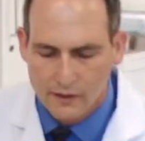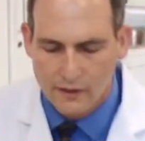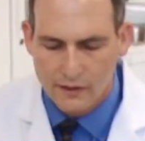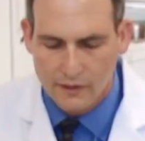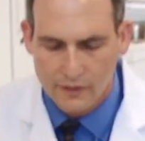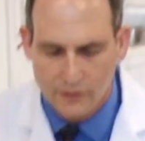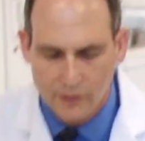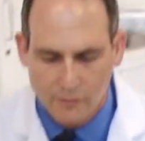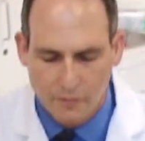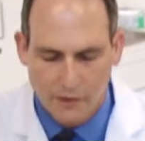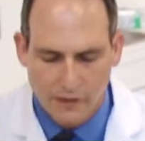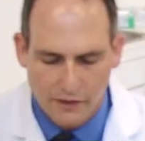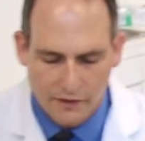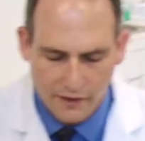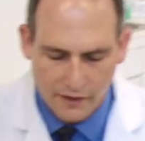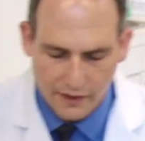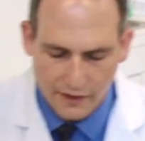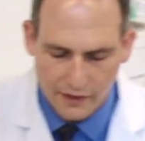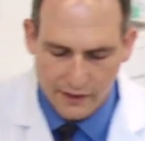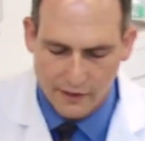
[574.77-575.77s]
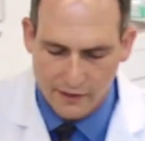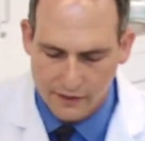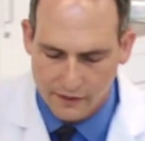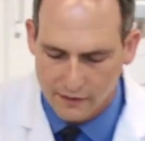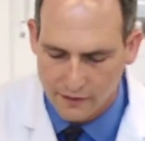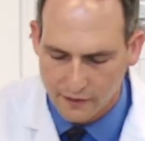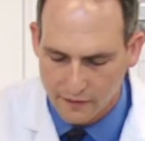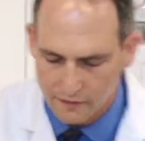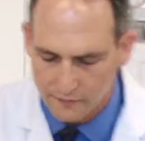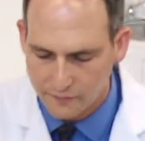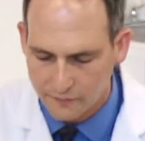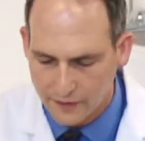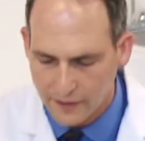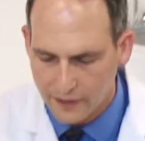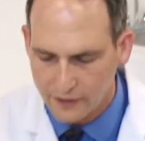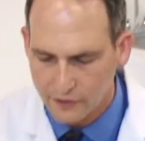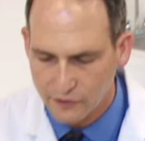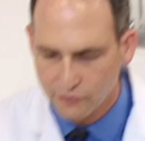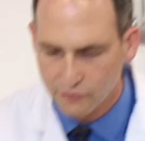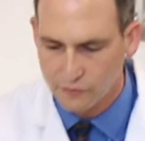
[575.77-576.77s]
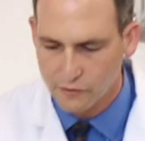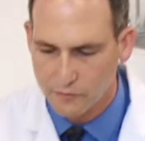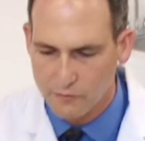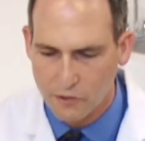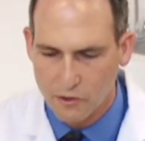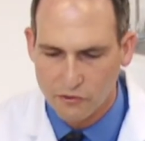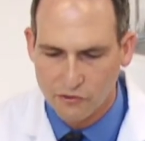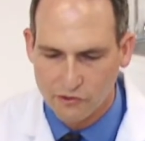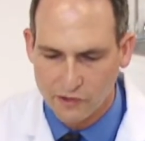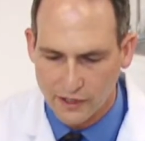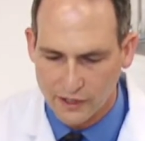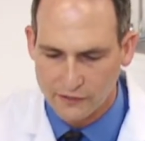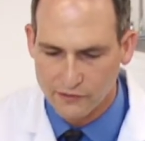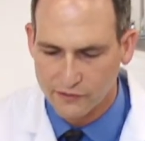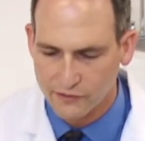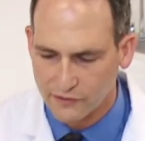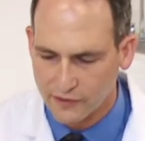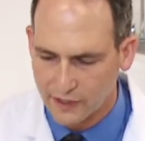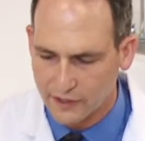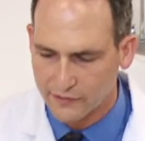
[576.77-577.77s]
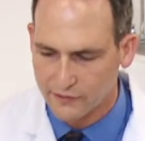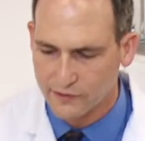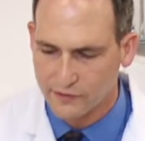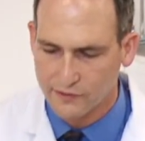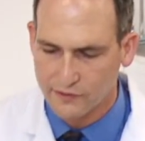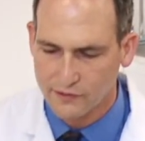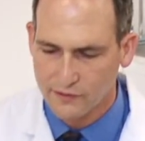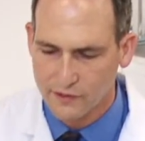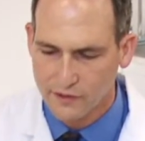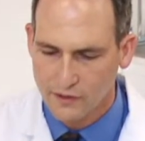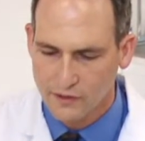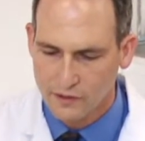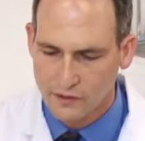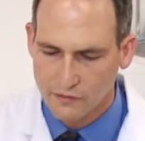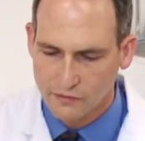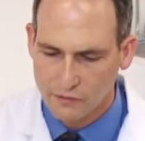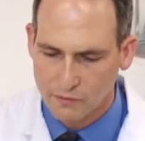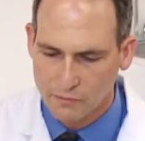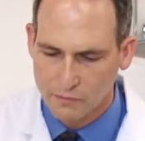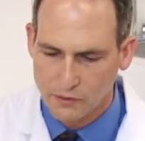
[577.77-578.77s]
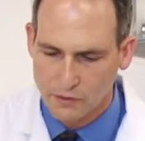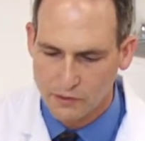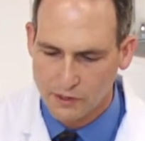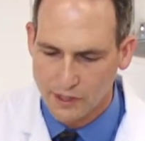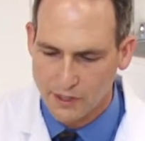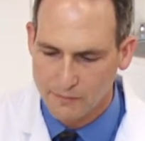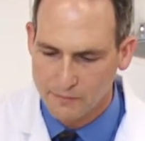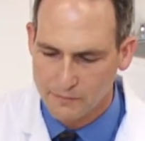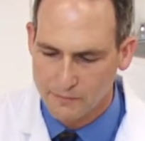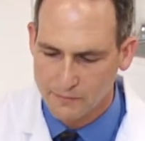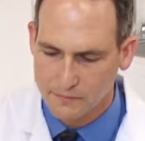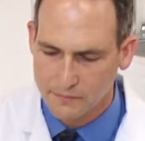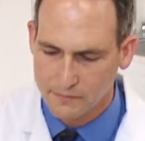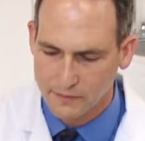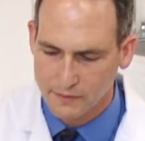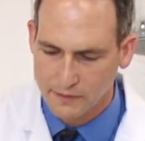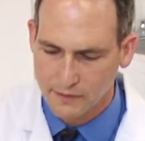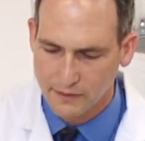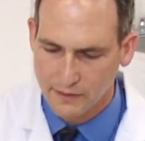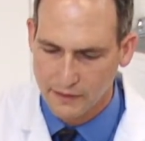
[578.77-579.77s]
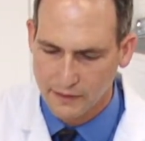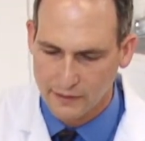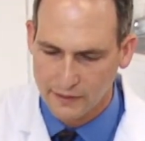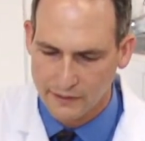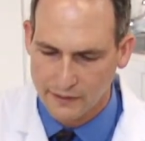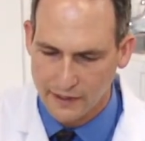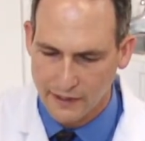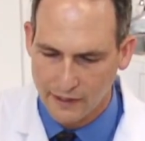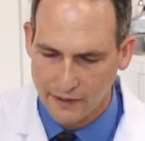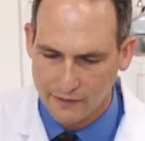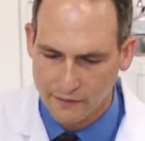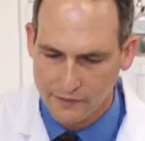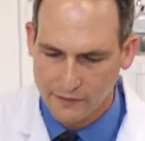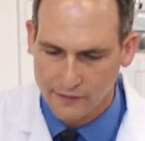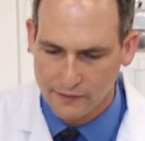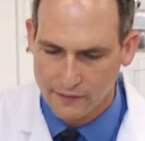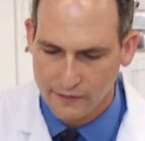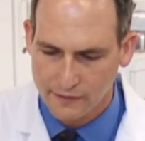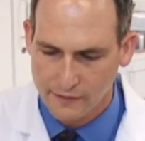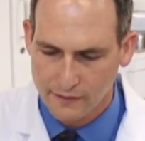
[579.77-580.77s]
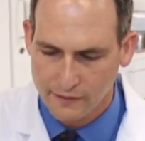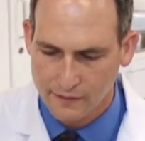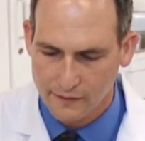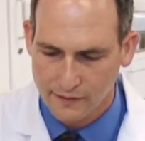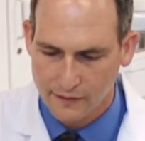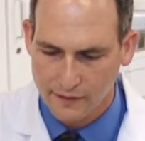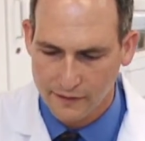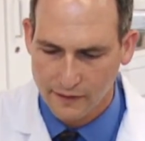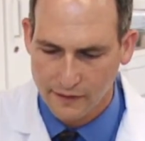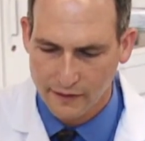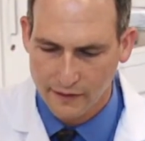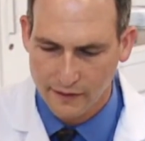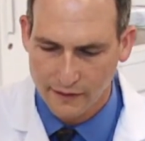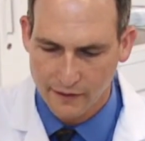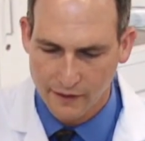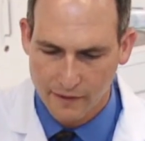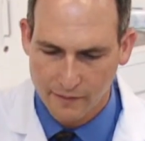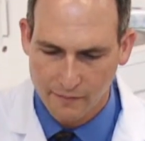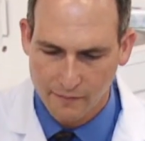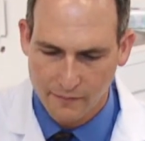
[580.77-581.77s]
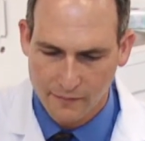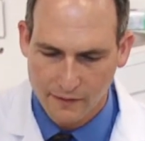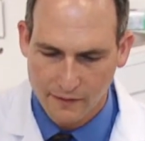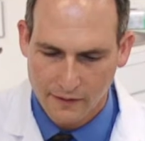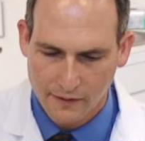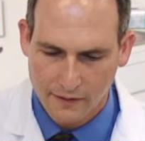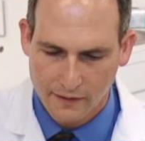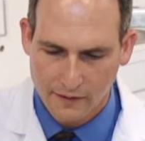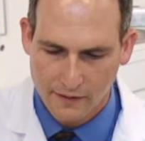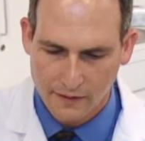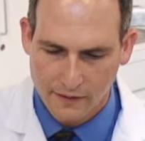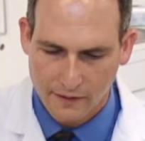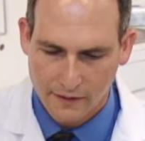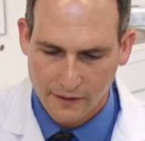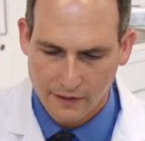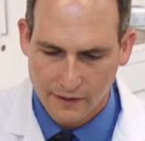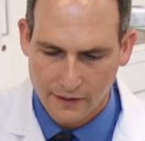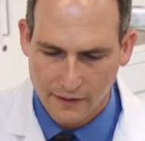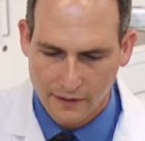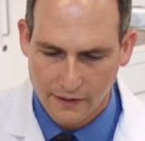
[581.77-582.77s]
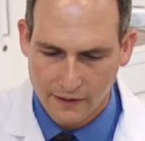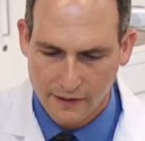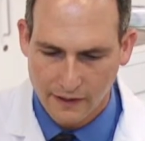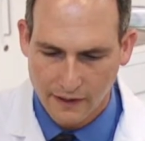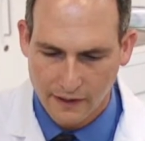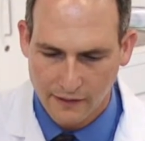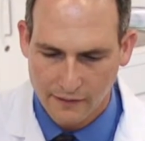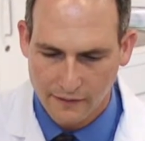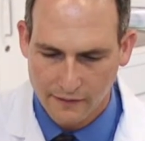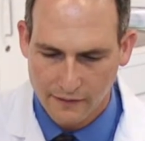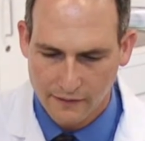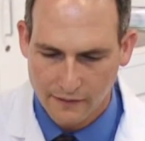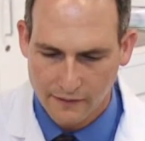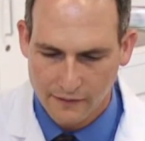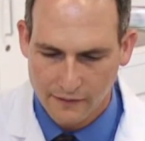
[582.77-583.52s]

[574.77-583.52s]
a little bit of how you do the motion exercises. So pull up and down and up and down.